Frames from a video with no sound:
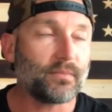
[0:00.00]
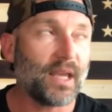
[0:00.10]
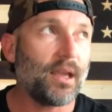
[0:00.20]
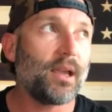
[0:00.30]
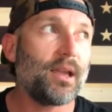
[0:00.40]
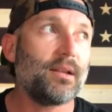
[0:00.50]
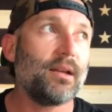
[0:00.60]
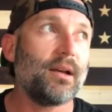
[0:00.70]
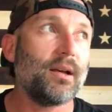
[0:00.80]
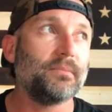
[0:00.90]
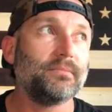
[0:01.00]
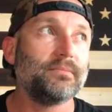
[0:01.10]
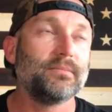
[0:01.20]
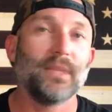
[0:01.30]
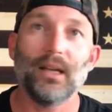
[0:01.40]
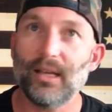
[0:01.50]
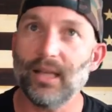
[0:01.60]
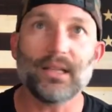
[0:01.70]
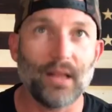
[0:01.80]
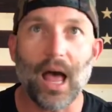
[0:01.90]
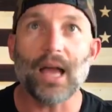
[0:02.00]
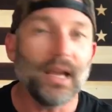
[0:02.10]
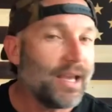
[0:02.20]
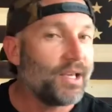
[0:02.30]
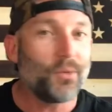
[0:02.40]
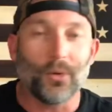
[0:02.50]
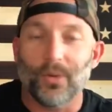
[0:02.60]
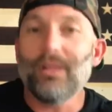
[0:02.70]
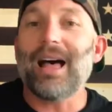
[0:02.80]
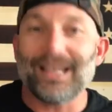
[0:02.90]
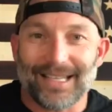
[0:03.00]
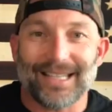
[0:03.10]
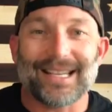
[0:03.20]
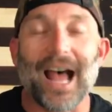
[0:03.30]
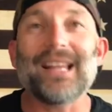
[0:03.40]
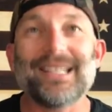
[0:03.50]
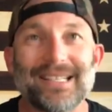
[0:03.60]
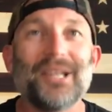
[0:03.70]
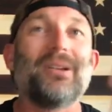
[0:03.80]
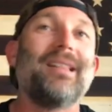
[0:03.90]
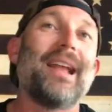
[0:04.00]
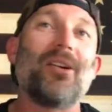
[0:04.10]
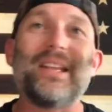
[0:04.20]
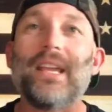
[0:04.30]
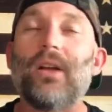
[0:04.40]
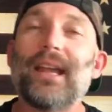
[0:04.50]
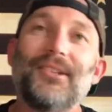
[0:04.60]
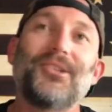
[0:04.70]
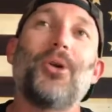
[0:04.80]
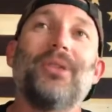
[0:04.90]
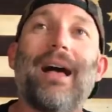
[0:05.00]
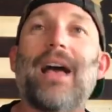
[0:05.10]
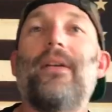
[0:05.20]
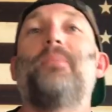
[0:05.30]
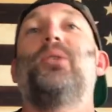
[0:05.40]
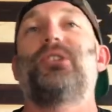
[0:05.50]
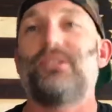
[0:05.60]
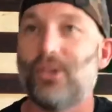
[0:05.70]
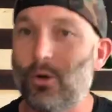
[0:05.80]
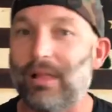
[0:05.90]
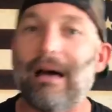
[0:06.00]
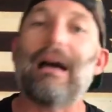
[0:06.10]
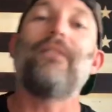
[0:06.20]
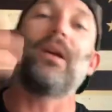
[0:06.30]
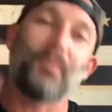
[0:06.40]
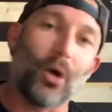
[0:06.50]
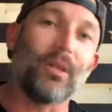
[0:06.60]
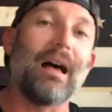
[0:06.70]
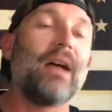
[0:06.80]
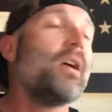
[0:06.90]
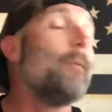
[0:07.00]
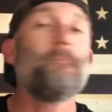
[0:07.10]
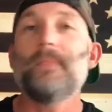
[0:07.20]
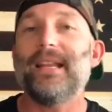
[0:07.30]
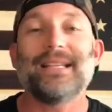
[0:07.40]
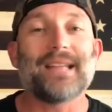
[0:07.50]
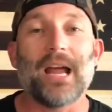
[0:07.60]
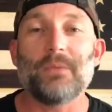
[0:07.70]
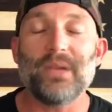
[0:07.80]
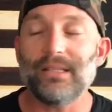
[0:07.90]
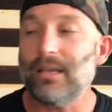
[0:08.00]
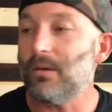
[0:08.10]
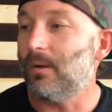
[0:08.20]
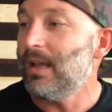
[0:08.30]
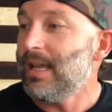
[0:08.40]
and it's a lot. You don't realize it. It's literally like on here. I can just go live. I push go live. I go live, and it's not a big deal.